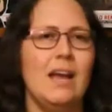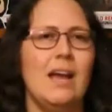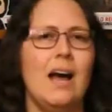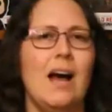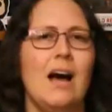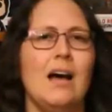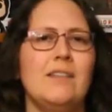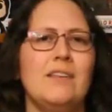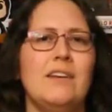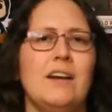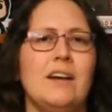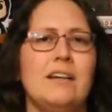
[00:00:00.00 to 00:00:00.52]

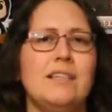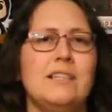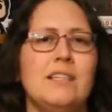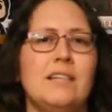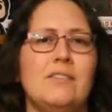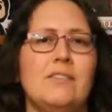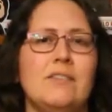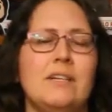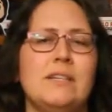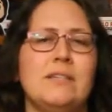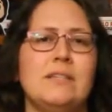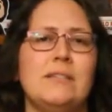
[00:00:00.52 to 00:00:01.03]
The idea
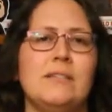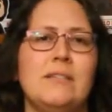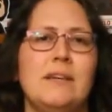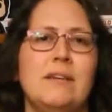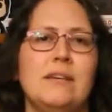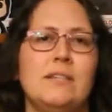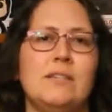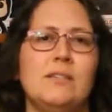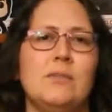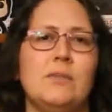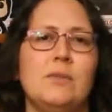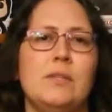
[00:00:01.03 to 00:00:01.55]
is
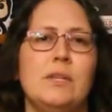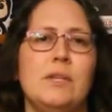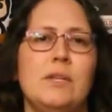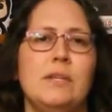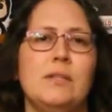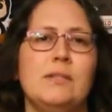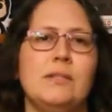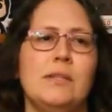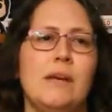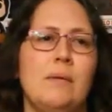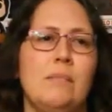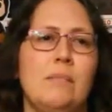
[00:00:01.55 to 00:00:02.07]
there's all
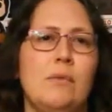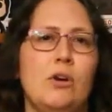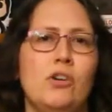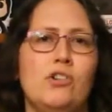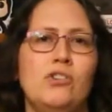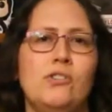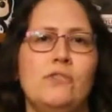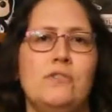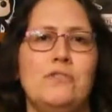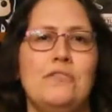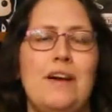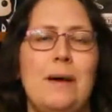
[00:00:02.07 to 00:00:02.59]
these
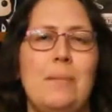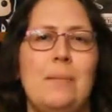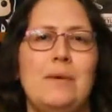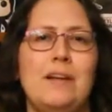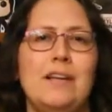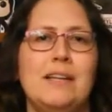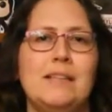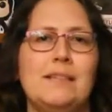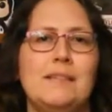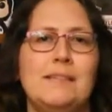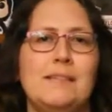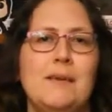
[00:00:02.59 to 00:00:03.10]
merchant
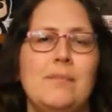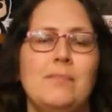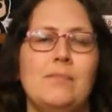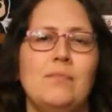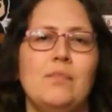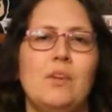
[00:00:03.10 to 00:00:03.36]
families.